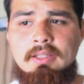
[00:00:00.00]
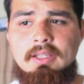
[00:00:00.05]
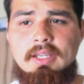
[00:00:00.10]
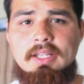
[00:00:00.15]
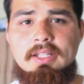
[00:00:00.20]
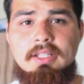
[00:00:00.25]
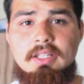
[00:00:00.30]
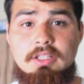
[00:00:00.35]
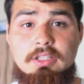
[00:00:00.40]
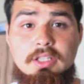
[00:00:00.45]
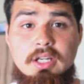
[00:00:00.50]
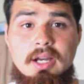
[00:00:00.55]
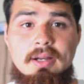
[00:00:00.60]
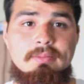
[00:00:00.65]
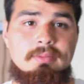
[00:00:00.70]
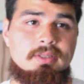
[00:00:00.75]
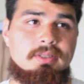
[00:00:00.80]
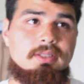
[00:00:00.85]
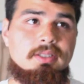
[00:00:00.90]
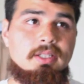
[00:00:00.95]
getting a
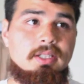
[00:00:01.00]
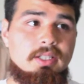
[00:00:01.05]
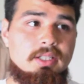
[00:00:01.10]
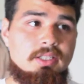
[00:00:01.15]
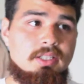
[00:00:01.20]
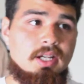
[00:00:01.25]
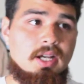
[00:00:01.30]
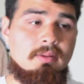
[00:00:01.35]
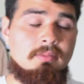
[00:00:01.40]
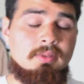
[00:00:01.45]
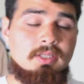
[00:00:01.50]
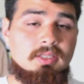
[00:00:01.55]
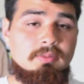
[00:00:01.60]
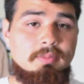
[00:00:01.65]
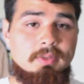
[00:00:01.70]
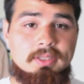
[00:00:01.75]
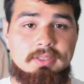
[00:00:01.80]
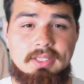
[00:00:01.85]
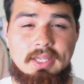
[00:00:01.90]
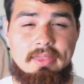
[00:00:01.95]
job just to get a job
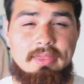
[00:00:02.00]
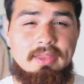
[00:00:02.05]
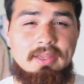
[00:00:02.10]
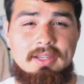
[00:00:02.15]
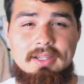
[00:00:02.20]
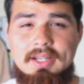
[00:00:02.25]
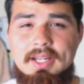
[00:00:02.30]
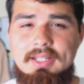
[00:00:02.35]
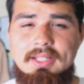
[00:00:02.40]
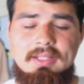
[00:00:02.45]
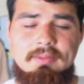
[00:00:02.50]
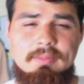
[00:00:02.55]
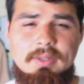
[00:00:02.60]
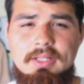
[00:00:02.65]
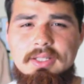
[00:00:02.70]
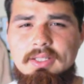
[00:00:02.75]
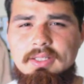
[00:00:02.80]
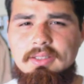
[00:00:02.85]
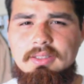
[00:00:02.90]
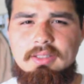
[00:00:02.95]
just because I think I need
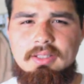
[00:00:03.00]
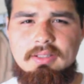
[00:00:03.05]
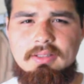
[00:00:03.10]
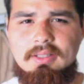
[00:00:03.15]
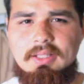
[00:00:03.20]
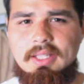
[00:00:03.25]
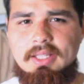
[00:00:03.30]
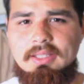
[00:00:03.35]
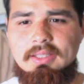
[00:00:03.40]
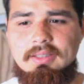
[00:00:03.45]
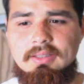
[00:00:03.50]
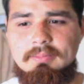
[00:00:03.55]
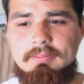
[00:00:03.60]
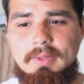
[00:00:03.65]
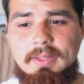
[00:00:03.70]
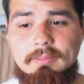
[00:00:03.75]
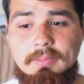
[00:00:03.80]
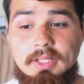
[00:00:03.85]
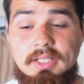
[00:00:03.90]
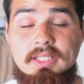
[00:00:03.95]
money, you know? Like
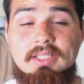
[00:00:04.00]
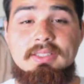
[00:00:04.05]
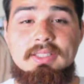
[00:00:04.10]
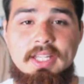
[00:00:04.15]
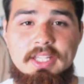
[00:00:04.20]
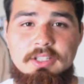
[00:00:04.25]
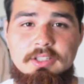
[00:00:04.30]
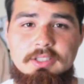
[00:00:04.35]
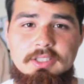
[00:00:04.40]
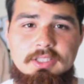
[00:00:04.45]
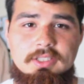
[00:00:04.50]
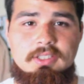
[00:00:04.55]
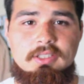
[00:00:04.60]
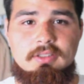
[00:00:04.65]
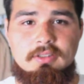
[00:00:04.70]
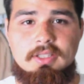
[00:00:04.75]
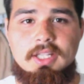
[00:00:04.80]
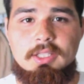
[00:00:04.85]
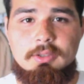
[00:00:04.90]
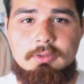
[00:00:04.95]
money is energy, you know,